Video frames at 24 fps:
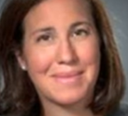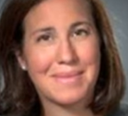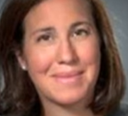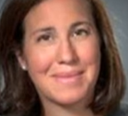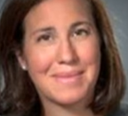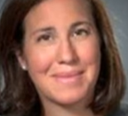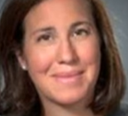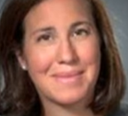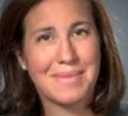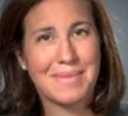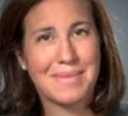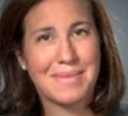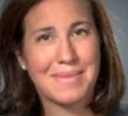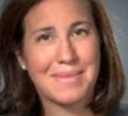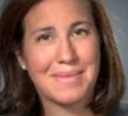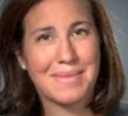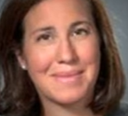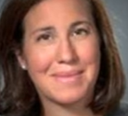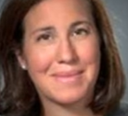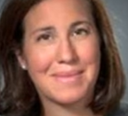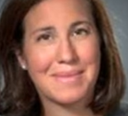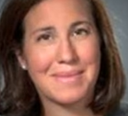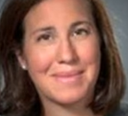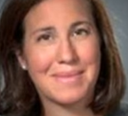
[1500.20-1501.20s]

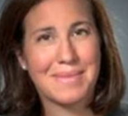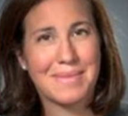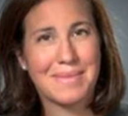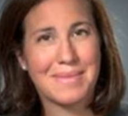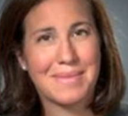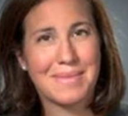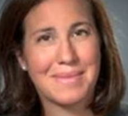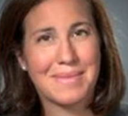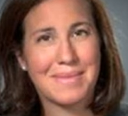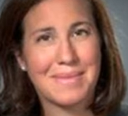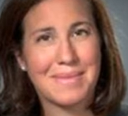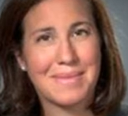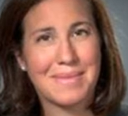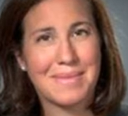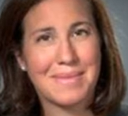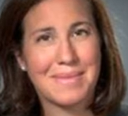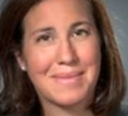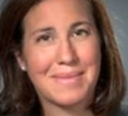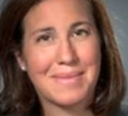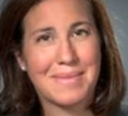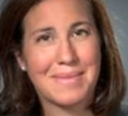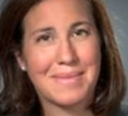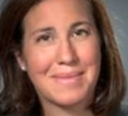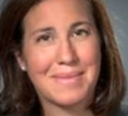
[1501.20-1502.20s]

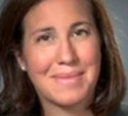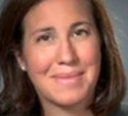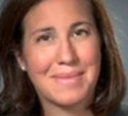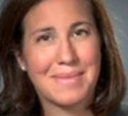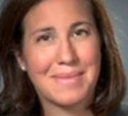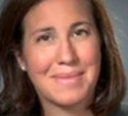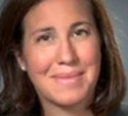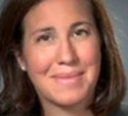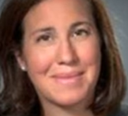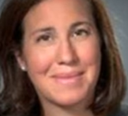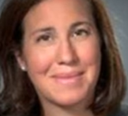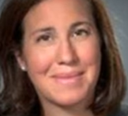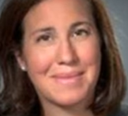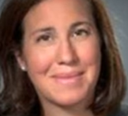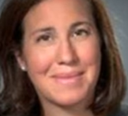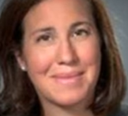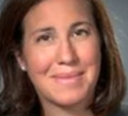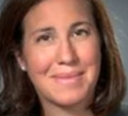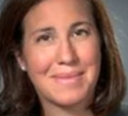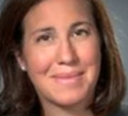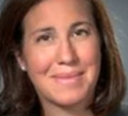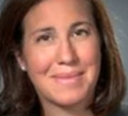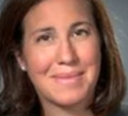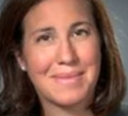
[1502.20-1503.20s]

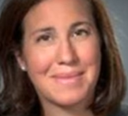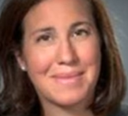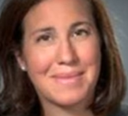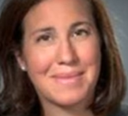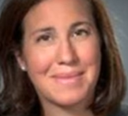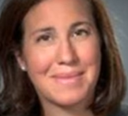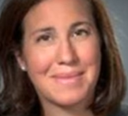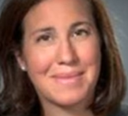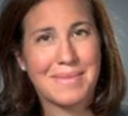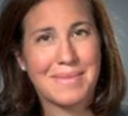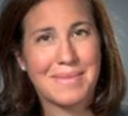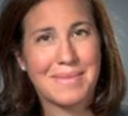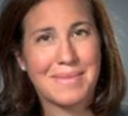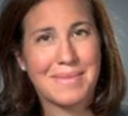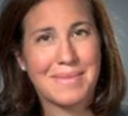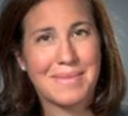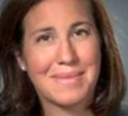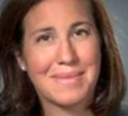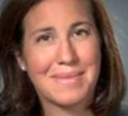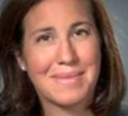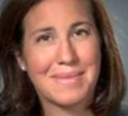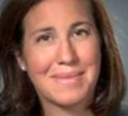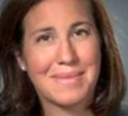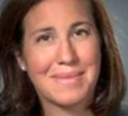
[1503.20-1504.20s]

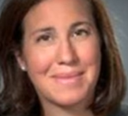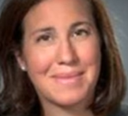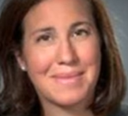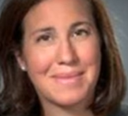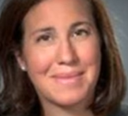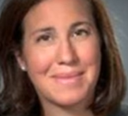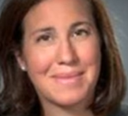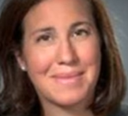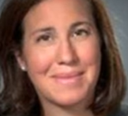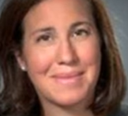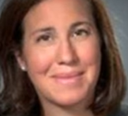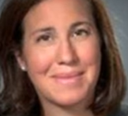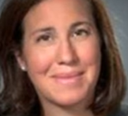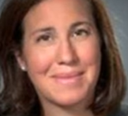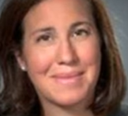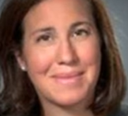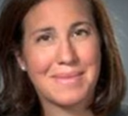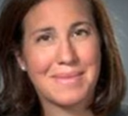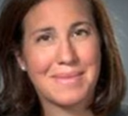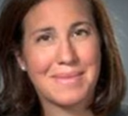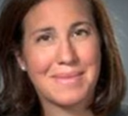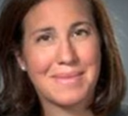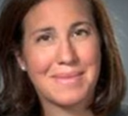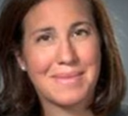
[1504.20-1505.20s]

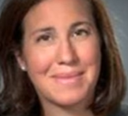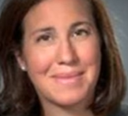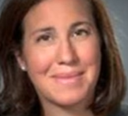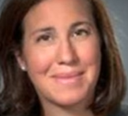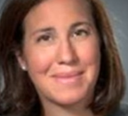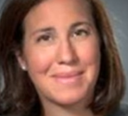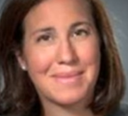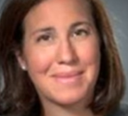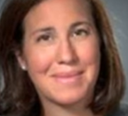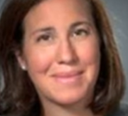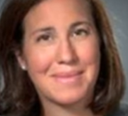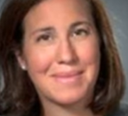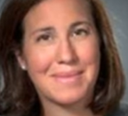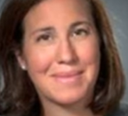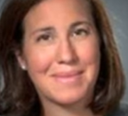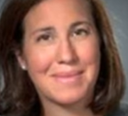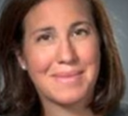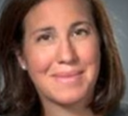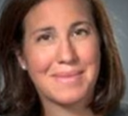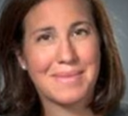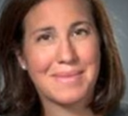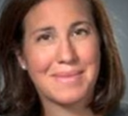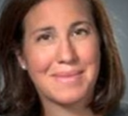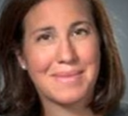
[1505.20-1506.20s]

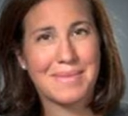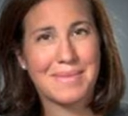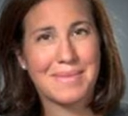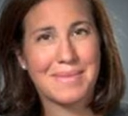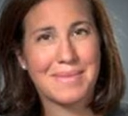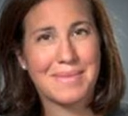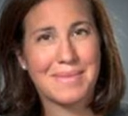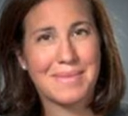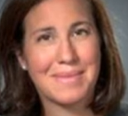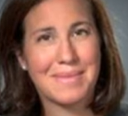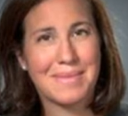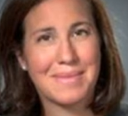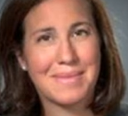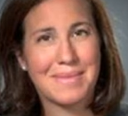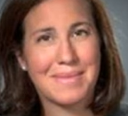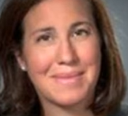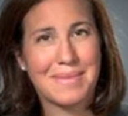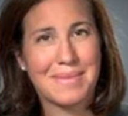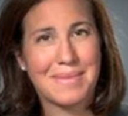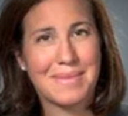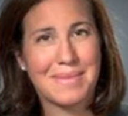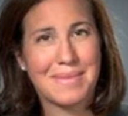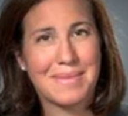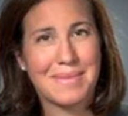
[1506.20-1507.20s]

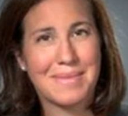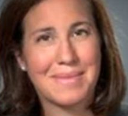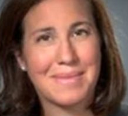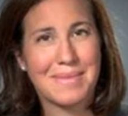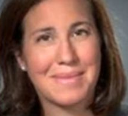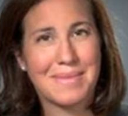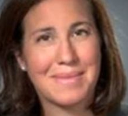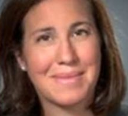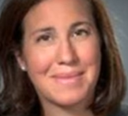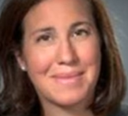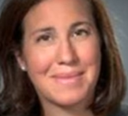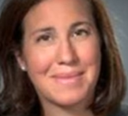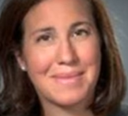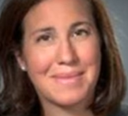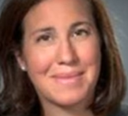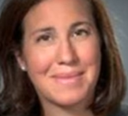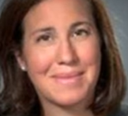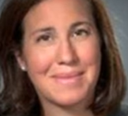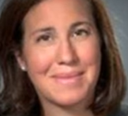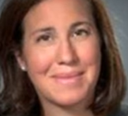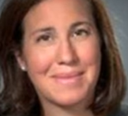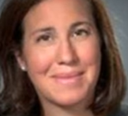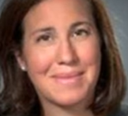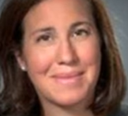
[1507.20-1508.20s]
(no lip movement)